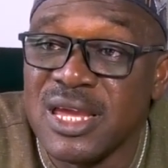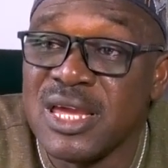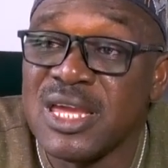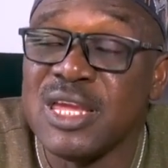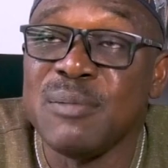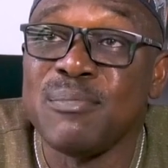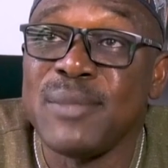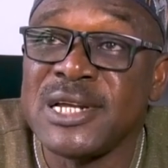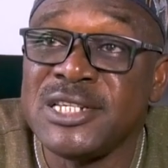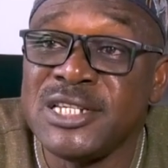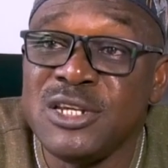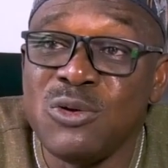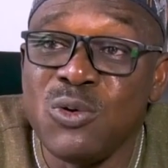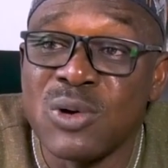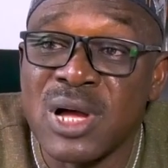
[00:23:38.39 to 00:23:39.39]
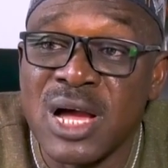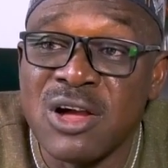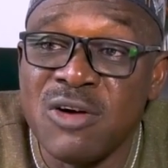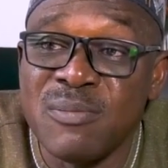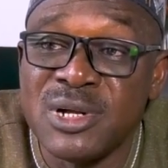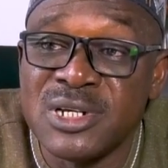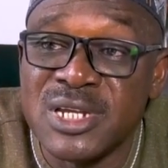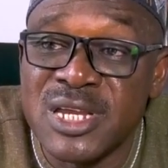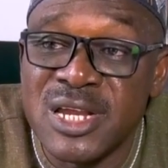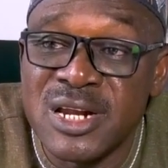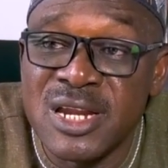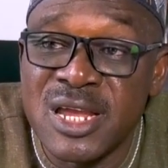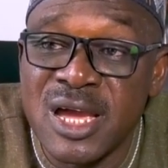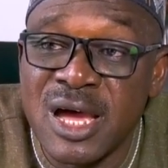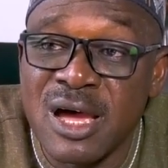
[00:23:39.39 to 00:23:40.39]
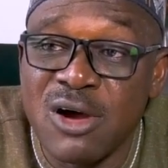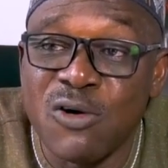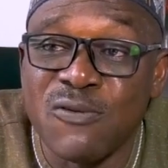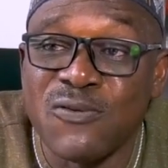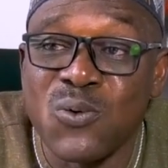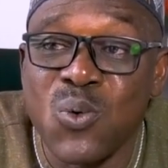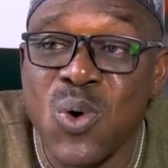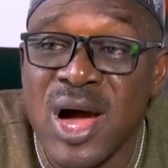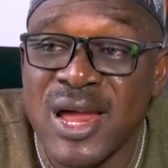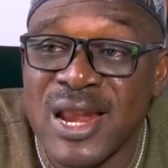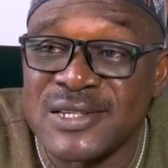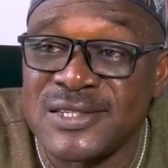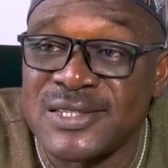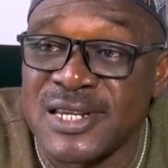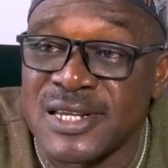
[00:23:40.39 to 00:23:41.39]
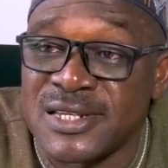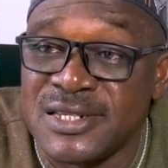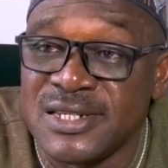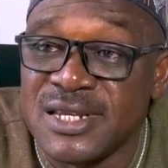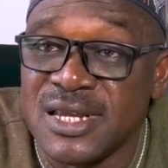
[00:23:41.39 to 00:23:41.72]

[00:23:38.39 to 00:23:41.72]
in Patigi local government area of Kwara State.